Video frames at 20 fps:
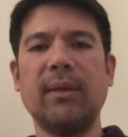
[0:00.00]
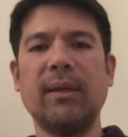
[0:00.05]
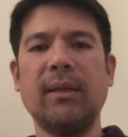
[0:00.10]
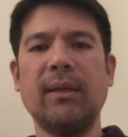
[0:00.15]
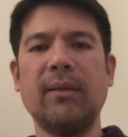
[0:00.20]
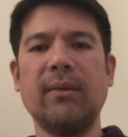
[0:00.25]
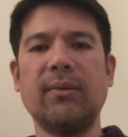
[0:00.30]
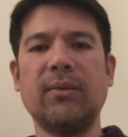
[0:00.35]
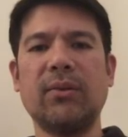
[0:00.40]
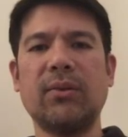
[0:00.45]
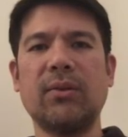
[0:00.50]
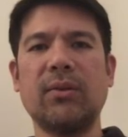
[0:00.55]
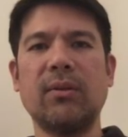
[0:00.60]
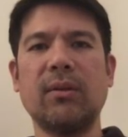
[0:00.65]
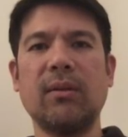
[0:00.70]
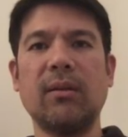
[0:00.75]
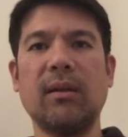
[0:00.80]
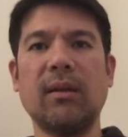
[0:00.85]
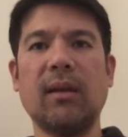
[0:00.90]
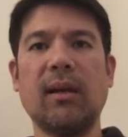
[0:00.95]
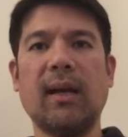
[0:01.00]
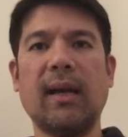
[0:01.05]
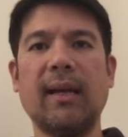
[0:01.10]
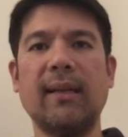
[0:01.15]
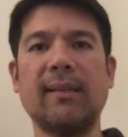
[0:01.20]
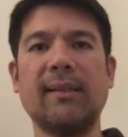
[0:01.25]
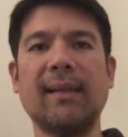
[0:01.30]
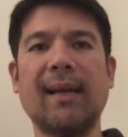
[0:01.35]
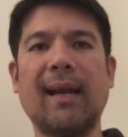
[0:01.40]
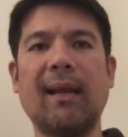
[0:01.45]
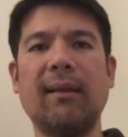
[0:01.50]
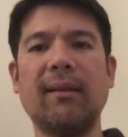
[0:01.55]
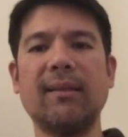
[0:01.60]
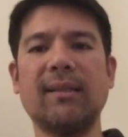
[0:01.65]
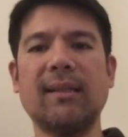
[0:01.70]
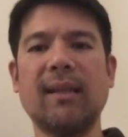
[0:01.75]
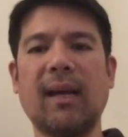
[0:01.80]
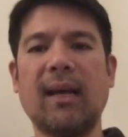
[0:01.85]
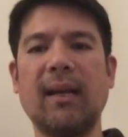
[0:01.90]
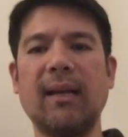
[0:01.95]
is
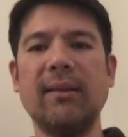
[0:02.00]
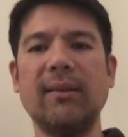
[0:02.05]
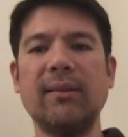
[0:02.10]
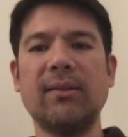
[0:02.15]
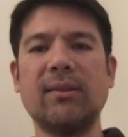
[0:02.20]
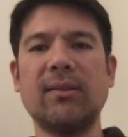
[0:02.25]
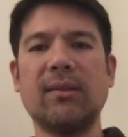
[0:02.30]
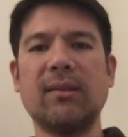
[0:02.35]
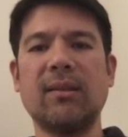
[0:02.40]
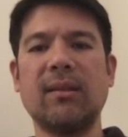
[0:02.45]
italicized.